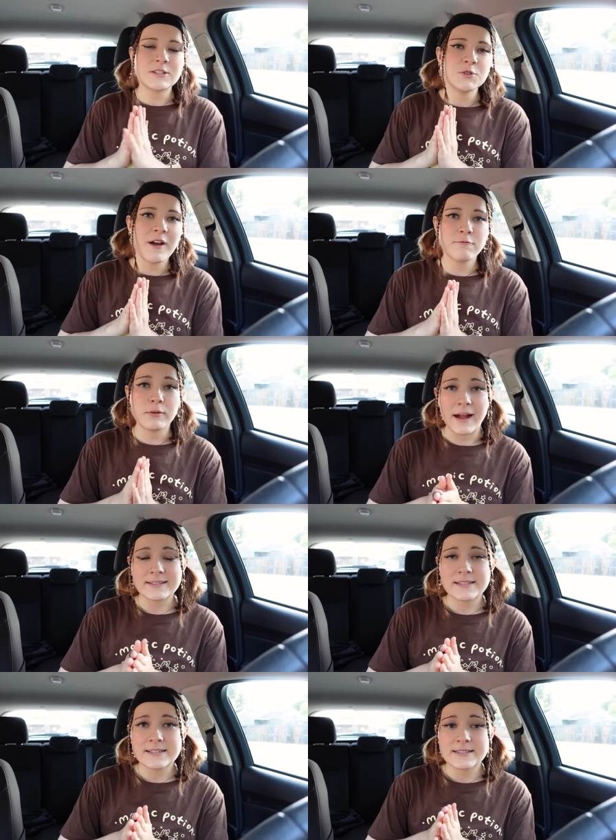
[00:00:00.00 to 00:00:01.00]
I do have
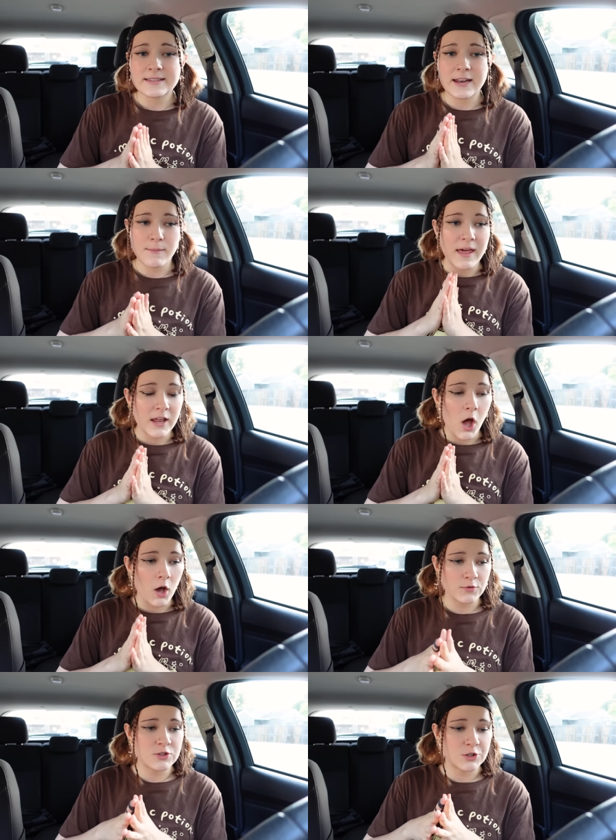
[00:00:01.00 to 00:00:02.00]
practice that I'm heading
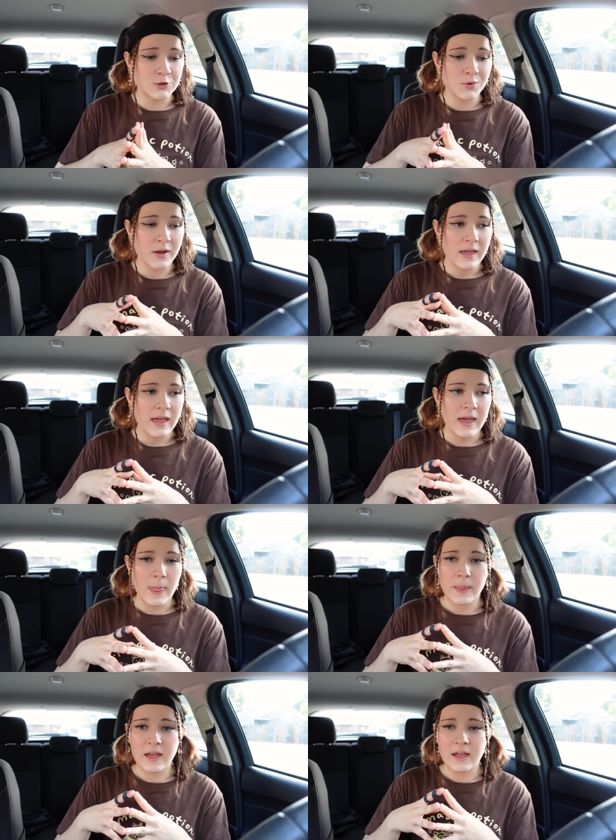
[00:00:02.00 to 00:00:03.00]
off to
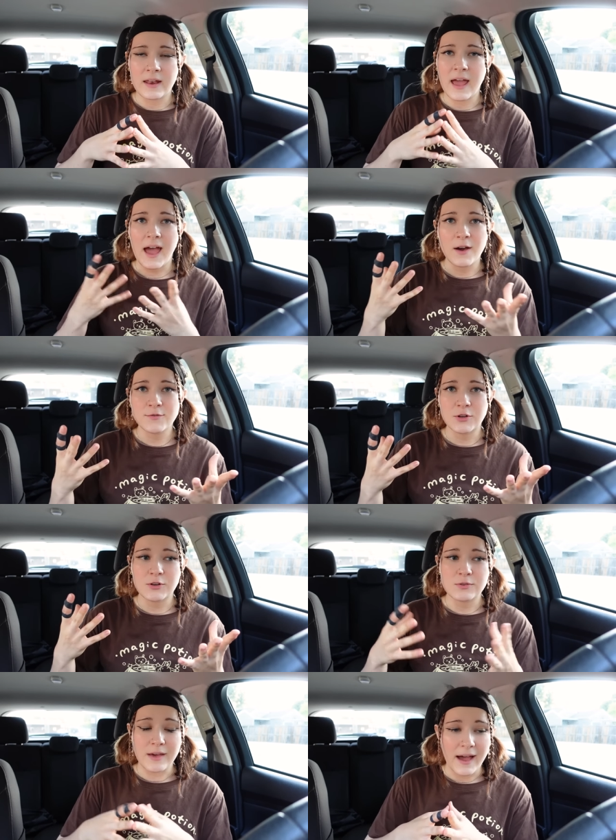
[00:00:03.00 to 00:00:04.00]
and then
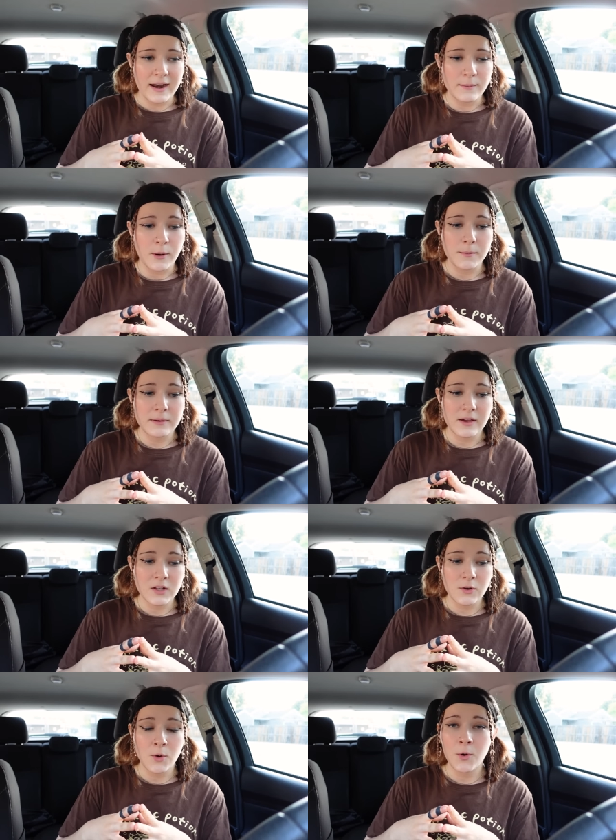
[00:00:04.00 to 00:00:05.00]
after that, I'm probably
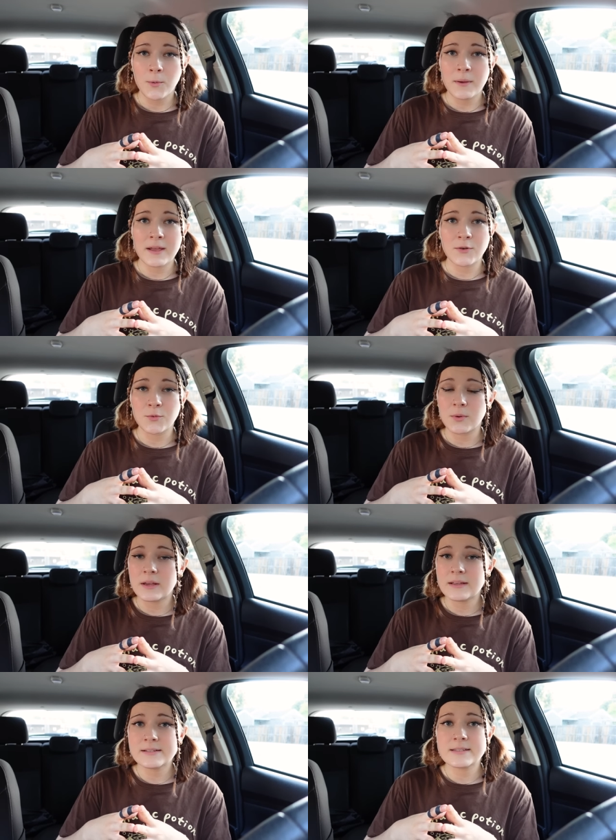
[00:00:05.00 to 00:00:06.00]
gonna go home and
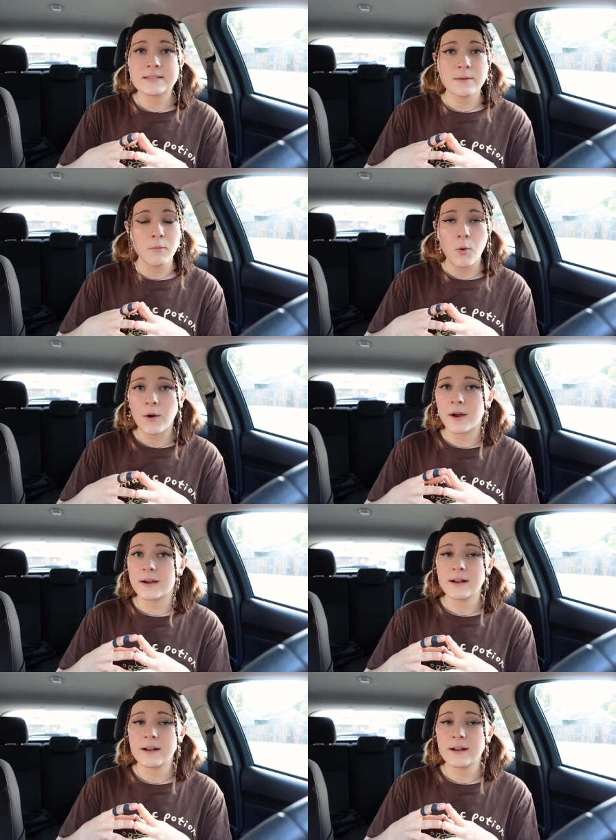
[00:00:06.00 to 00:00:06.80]
read some more.